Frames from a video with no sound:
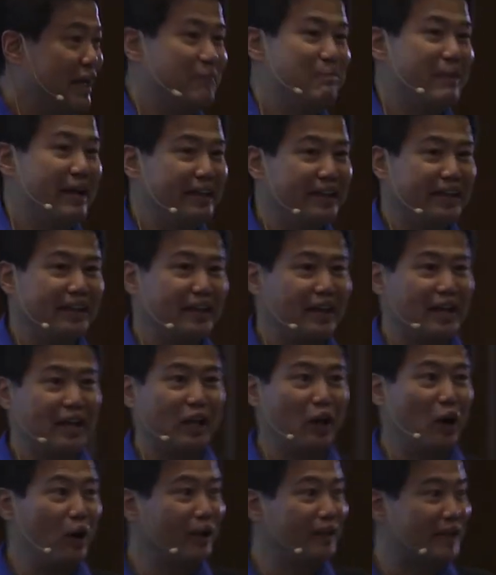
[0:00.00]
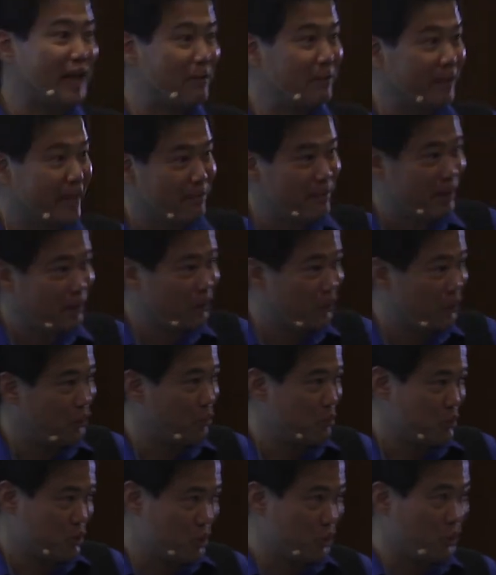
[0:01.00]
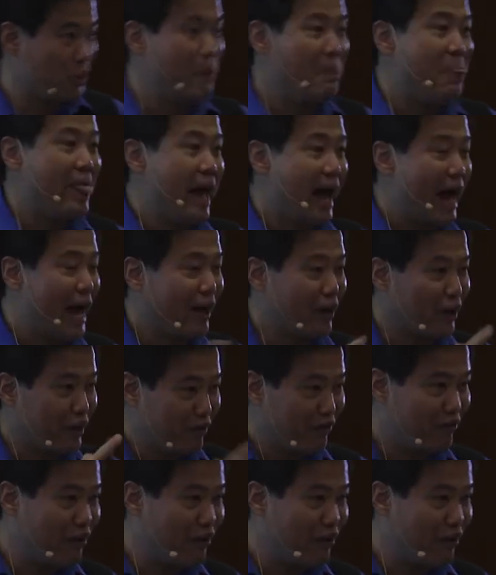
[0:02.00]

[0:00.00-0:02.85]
he may take a long time to get back to you. So I have got a